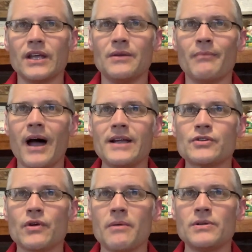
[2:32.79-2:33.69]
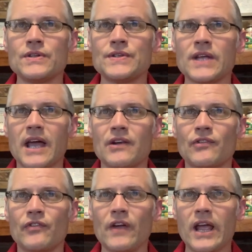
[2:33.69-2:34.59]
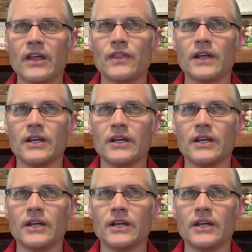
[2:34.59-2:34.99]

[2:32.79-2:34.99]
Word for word: in my troubles and faith